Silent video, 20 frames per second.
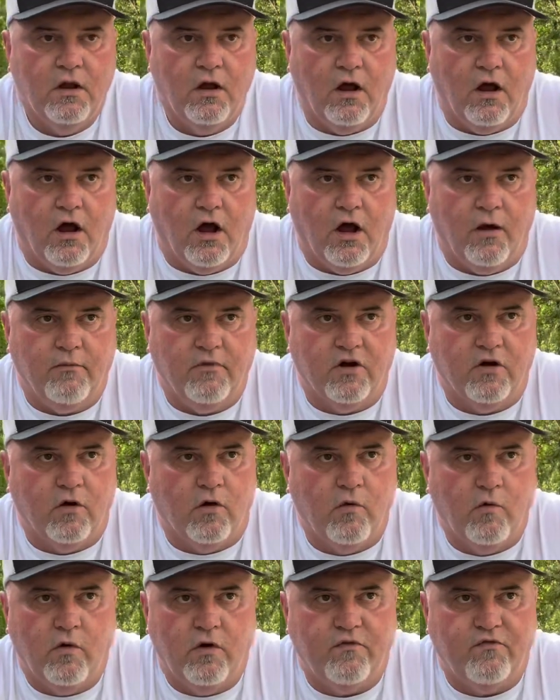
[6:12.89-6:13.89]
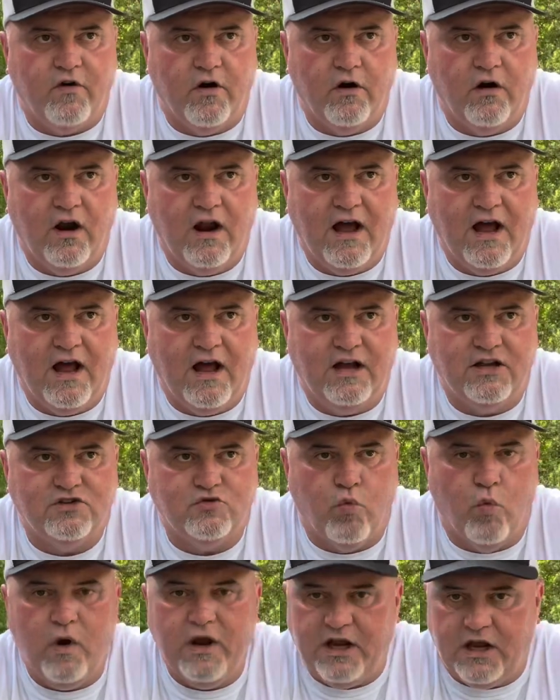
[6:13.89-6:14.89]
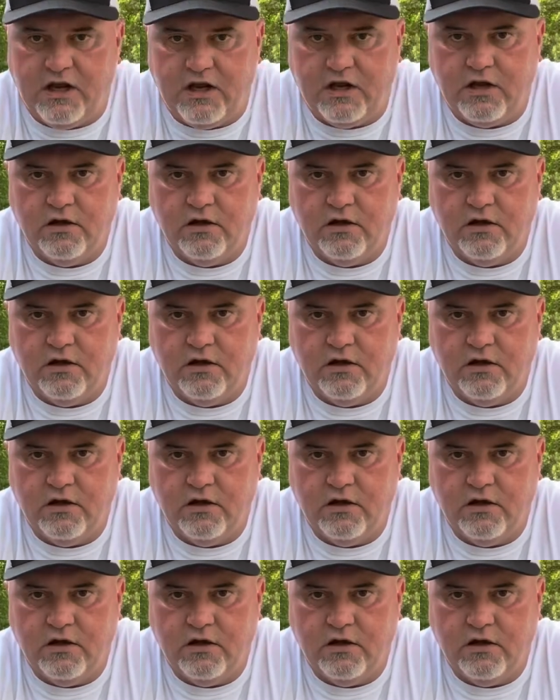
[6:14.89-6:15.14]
You're going to want to fertilize weak.